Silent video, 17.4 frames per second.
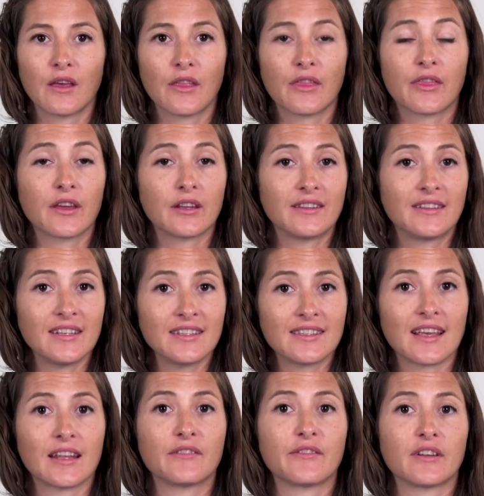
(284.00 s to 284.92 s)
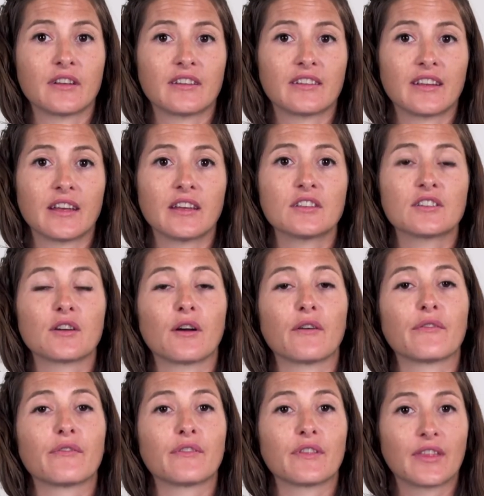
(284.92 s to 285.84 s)
The disadvantage
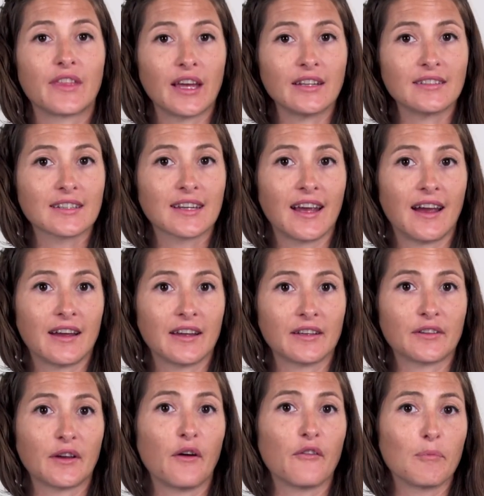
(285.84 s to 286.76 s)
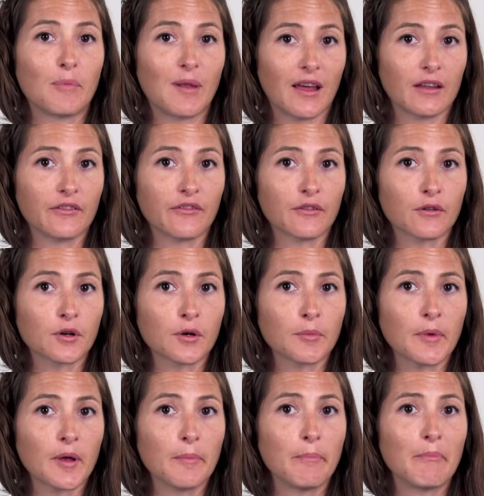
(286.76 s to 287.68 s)
of that kind of
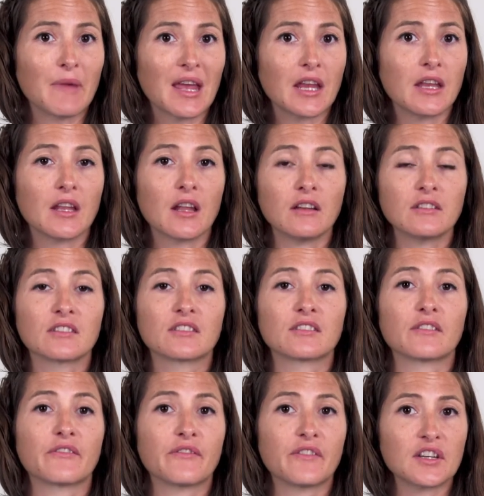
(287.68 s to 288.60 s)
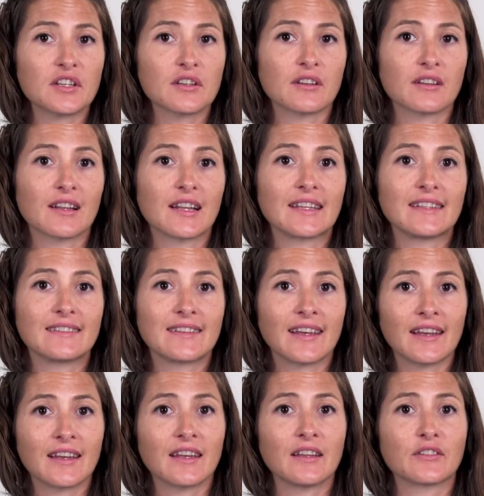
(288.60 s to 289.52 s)
platform may not sufficiently
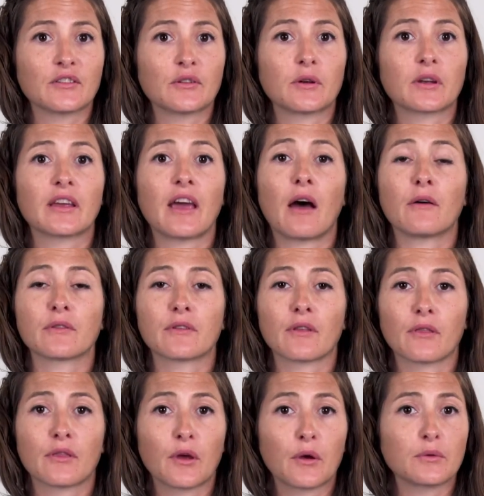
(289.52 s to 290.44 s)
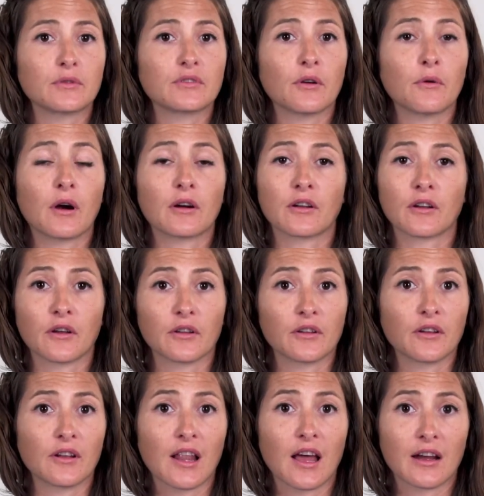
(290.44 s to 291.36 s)
take into account those who are not
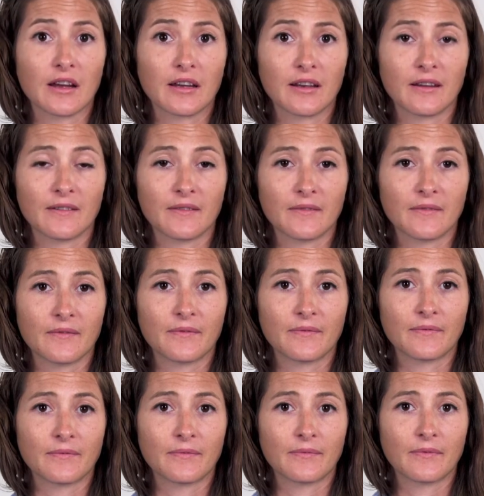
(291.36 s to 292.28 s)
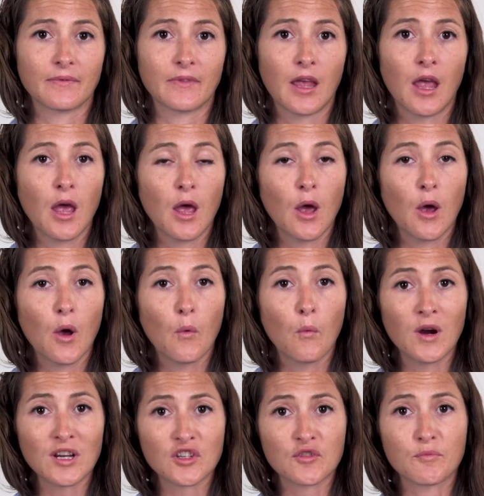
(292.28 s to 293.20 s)
online.
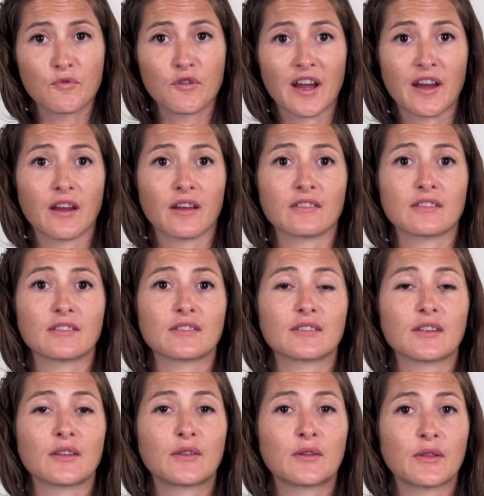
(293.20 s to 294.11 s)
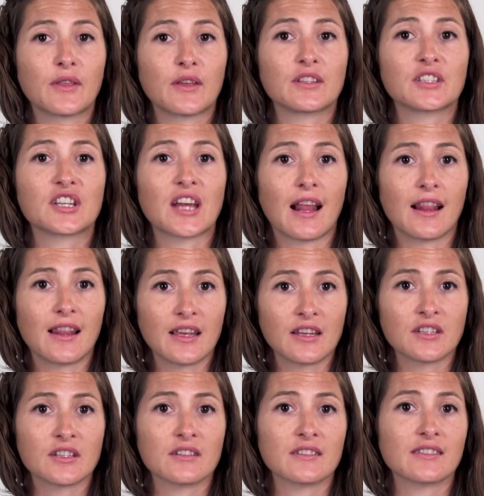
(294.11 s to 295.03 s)
Which brings us to the
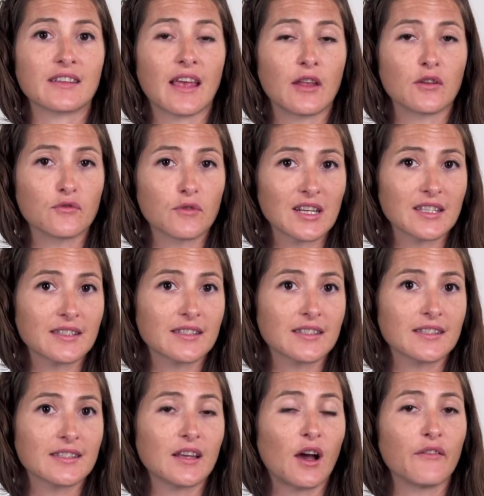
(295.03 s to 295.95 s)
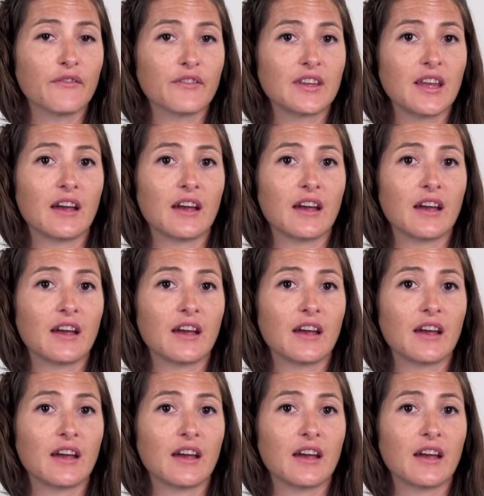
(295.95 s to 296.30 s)
challenges and risks of the